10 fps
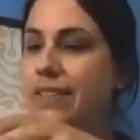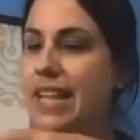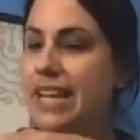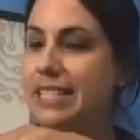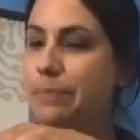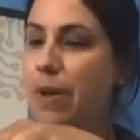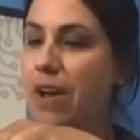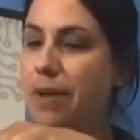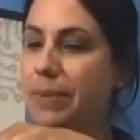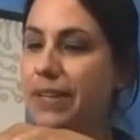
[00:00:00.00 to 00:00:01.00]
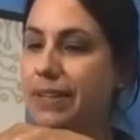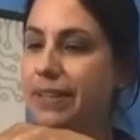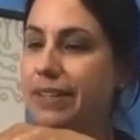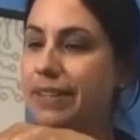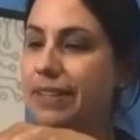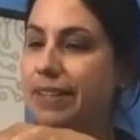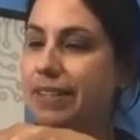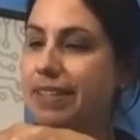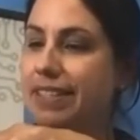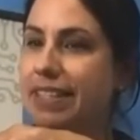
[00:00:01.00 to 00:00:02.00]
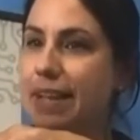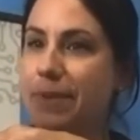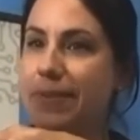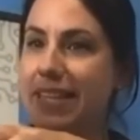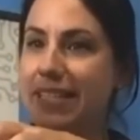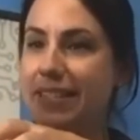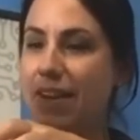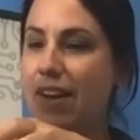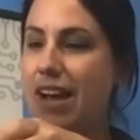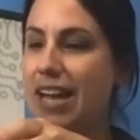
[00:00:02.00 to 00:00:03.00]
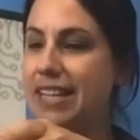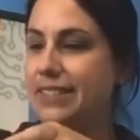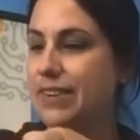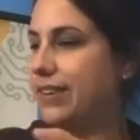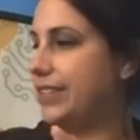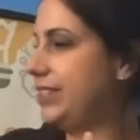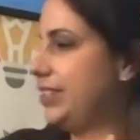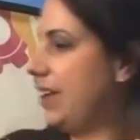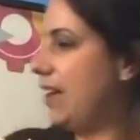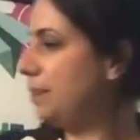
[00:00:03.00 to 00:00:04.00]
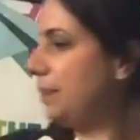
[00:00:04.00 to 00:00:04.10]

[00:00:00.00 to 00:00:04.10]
let's pop some of this ice on top.